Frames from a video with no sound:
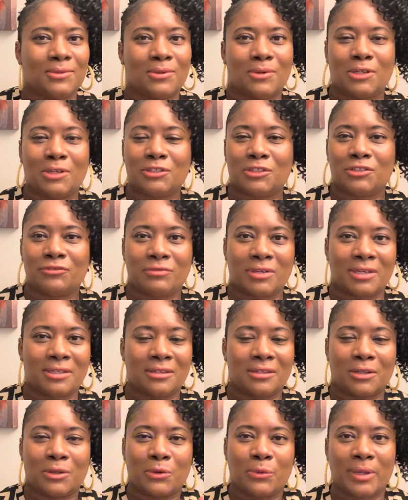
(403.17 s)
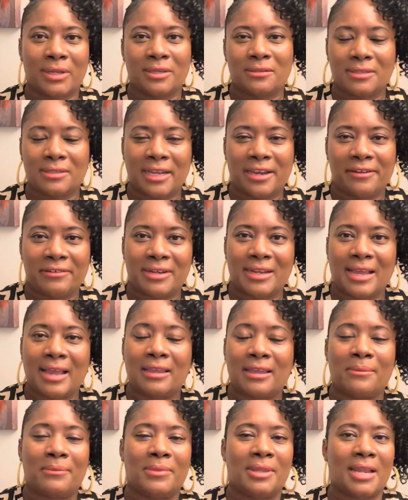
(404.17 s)
or just running a quick little errand. I
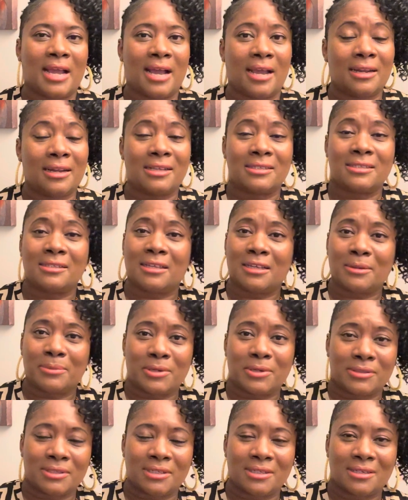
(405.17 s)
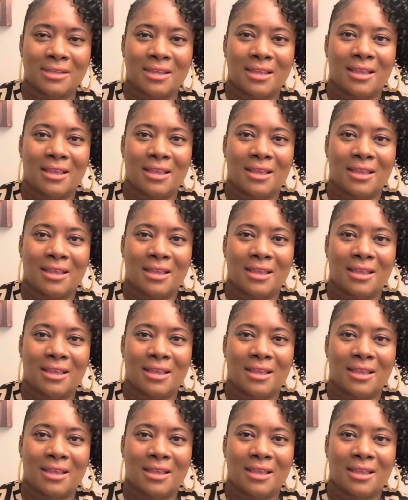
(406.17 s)
am not a sneaker person,